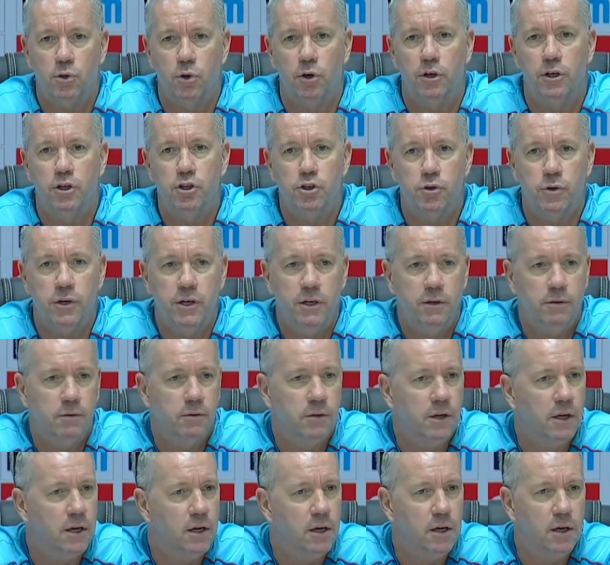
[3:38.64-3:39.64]
not an injury.
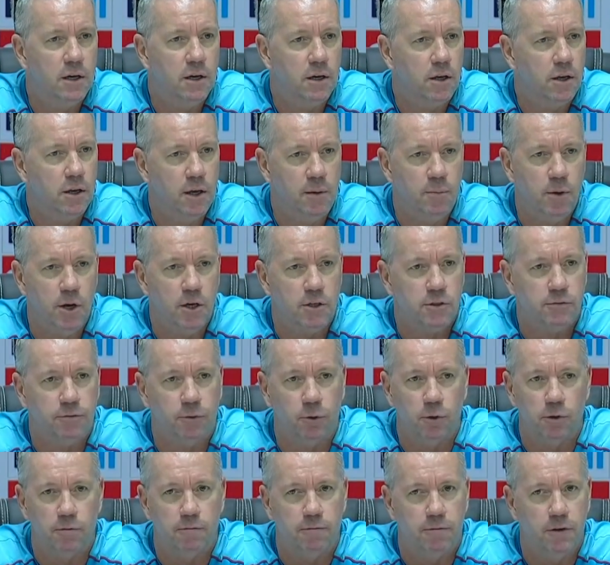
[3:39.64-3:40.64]
Uh, is
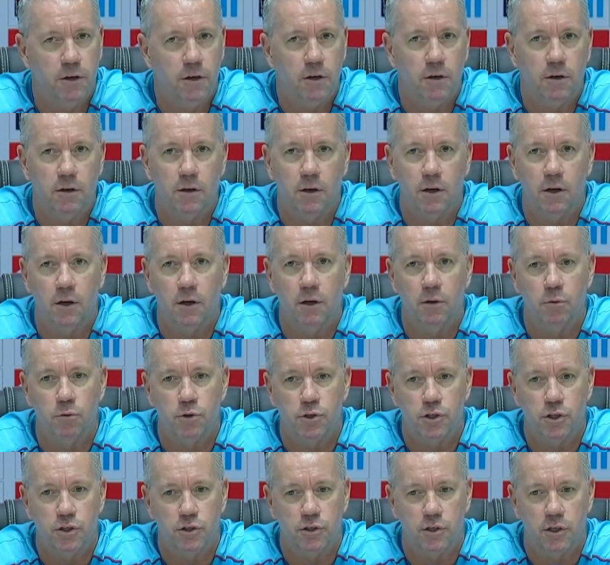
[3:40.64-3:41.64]
fully fit. Uh, it
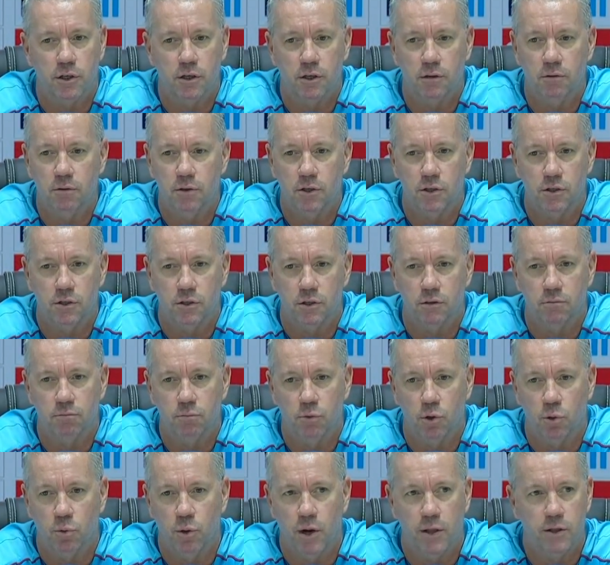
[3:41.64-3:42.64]
was just a, just a,
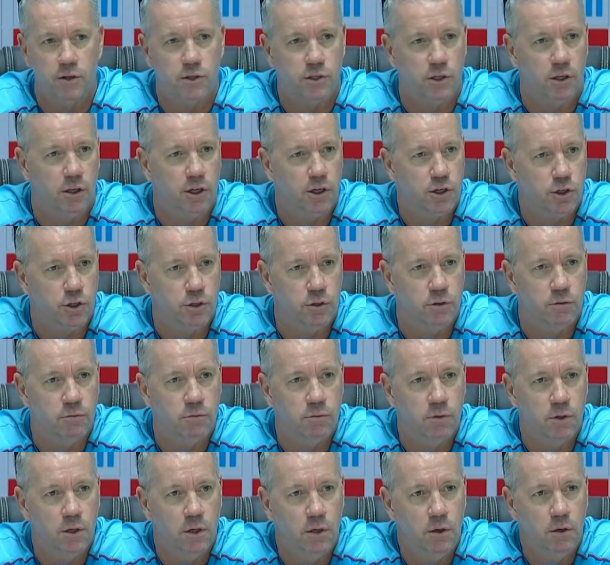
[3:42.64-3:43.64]
the way the selection
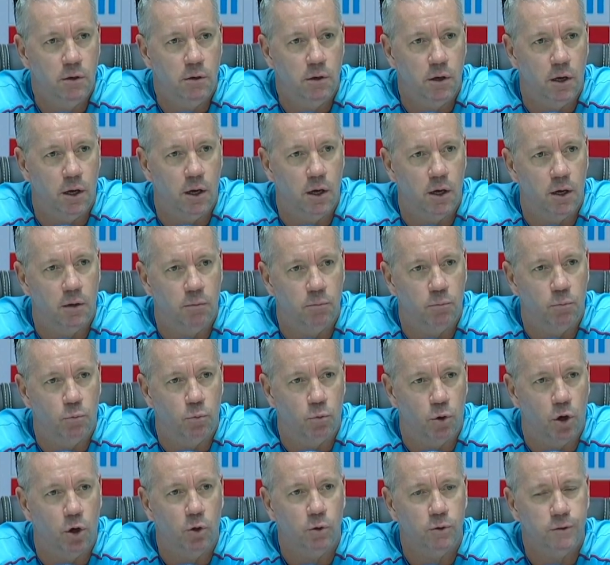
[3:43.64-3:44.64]
um,
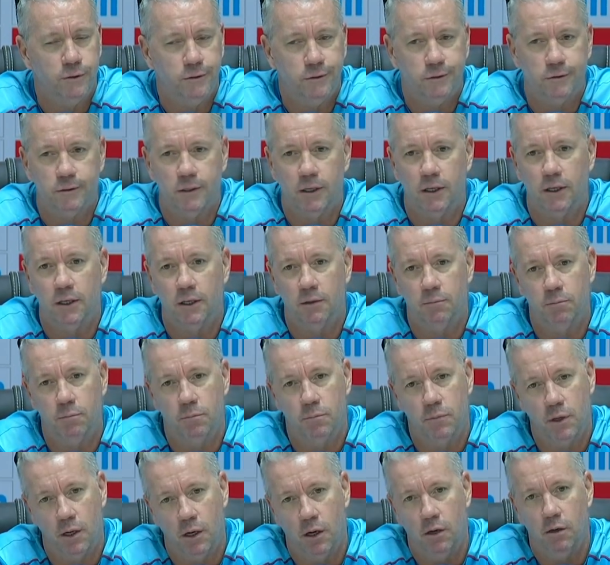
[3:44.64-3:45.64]
rolled.
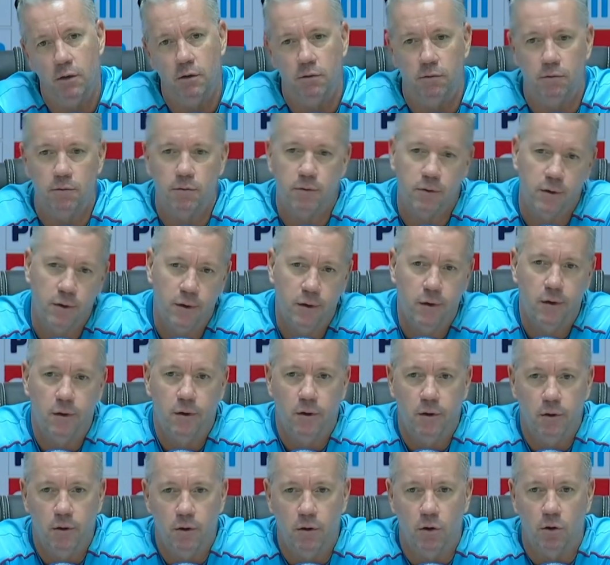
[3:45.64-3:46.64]
Um, you know,
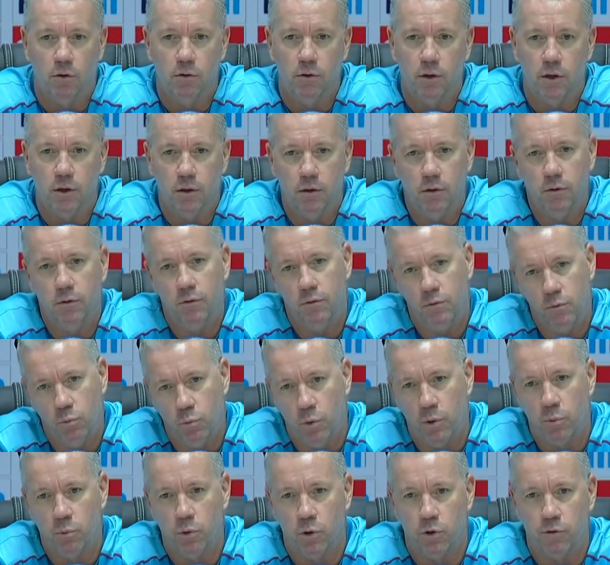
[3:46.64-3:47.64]

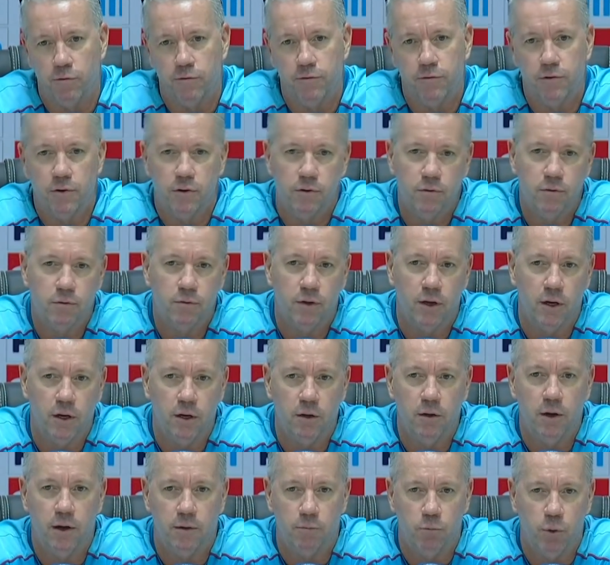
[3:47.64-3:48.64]
we would have you
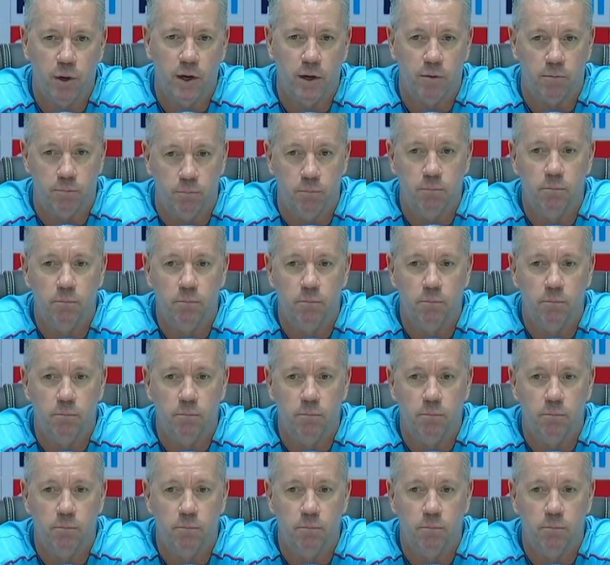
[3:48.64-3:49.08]
know, we had